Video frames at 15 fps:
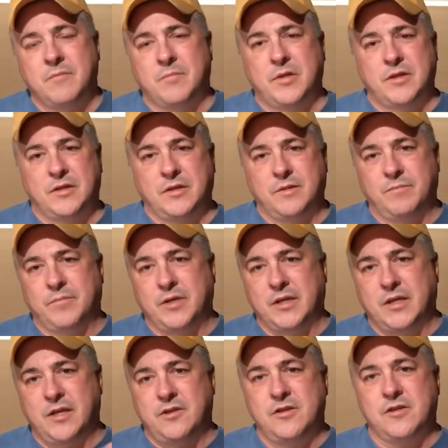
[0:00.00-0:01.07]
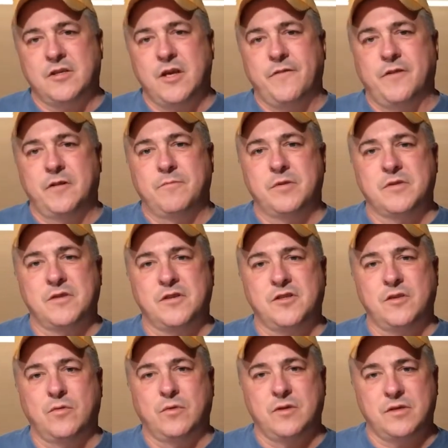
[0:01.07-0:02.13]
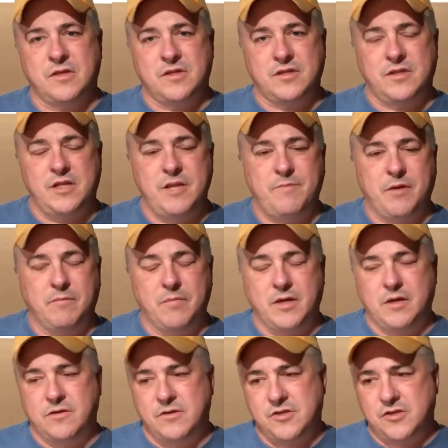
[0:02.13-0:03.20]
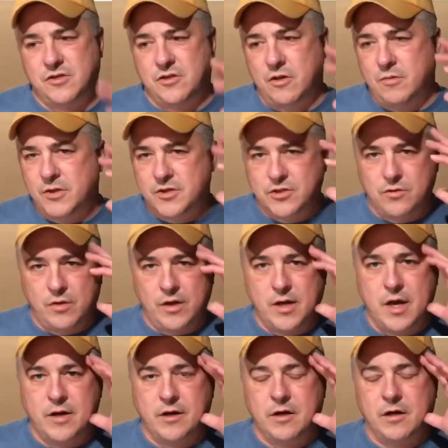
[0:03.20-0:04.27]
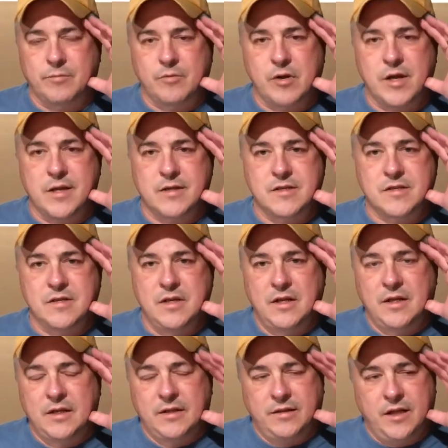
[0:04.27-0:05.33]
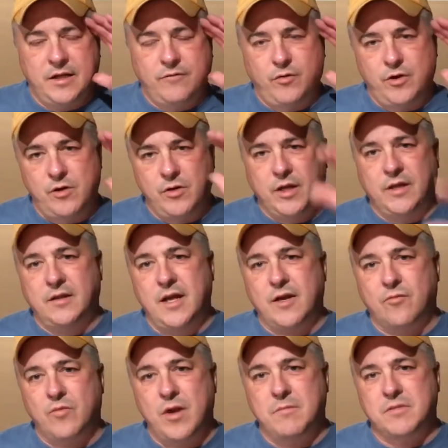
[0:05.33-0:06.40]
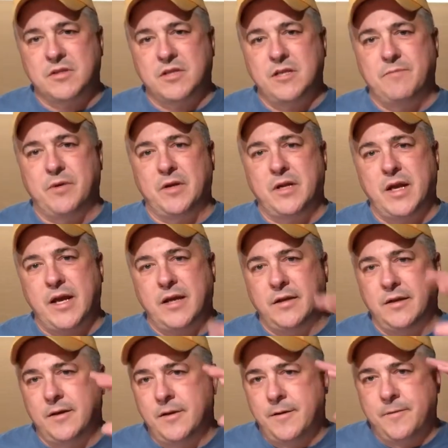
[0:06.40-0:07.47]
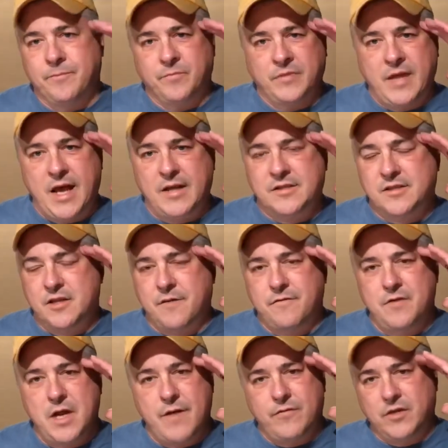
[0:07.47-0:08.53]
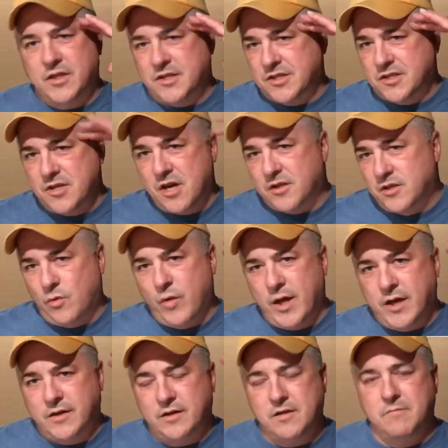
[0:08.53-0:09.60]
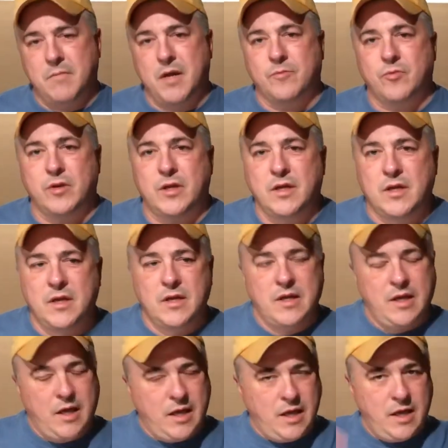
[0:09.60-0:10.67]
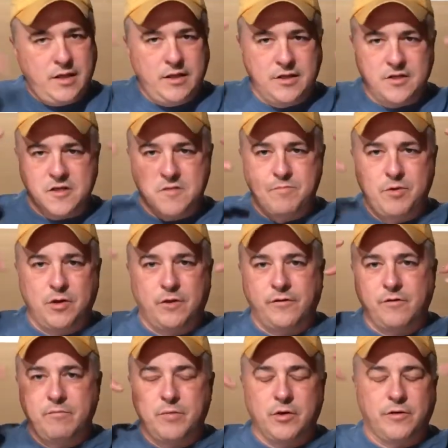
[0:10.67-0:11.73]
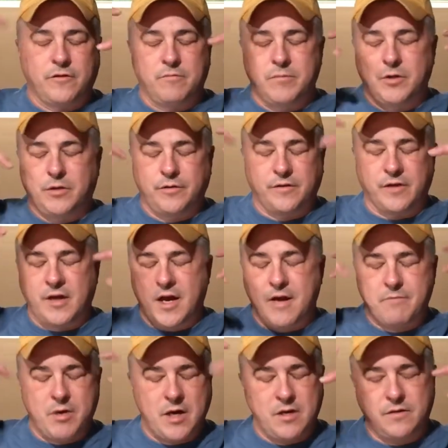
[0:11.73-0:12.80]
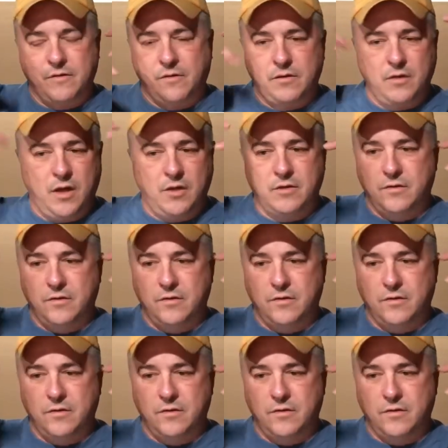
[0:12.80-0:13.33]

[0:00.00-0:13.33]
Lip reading: But get yourself in a position where you're sleeping, because there's so much going on in our brains that if we don't get that REM sleep at night, that stuff never gets tucked away into the memory, and it just builds and builds and builds and compounds, and